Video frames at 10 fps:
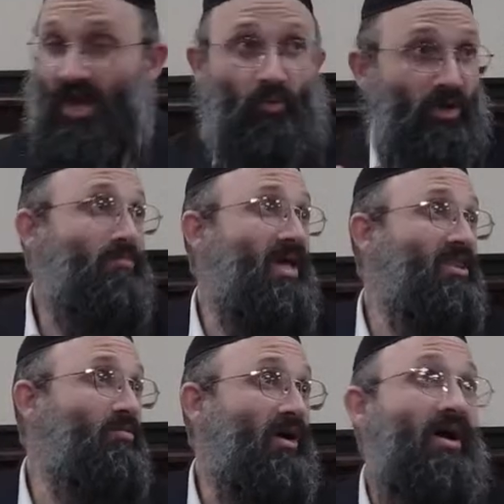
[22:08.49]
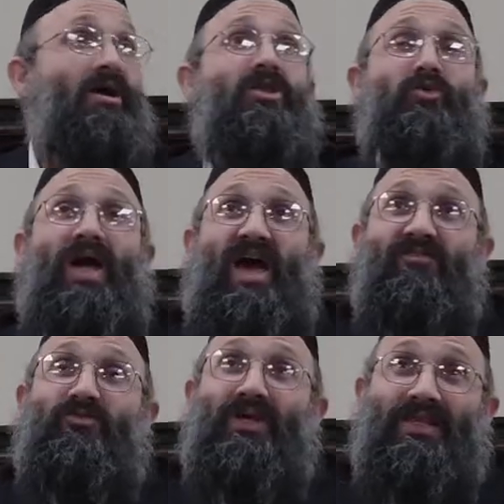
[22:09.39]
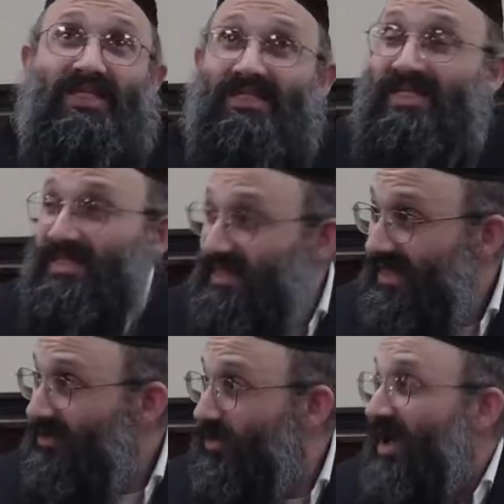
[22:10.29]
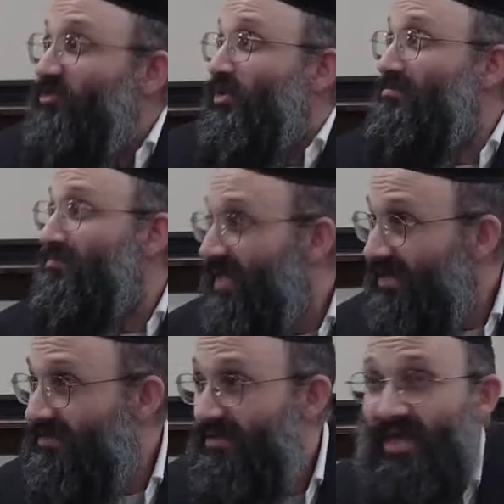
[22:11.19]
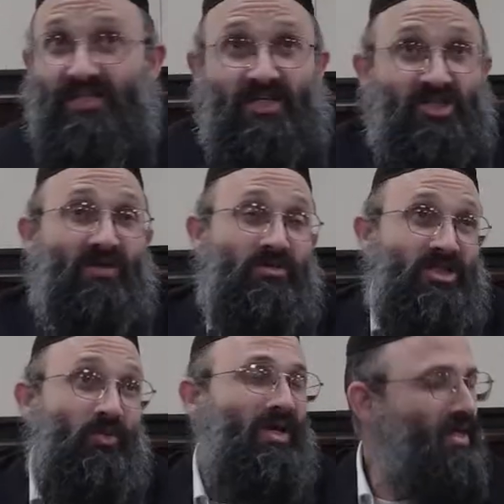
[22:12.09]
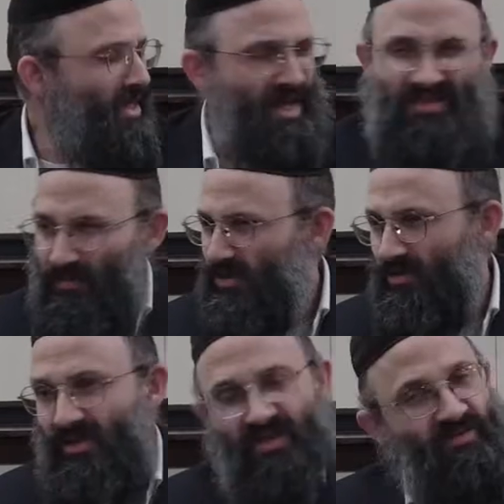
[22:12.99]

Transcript: I will make the bracha. Do I have to at least concede? Do I have to admit that it's Hashem who's doing it? Yes, absolutely.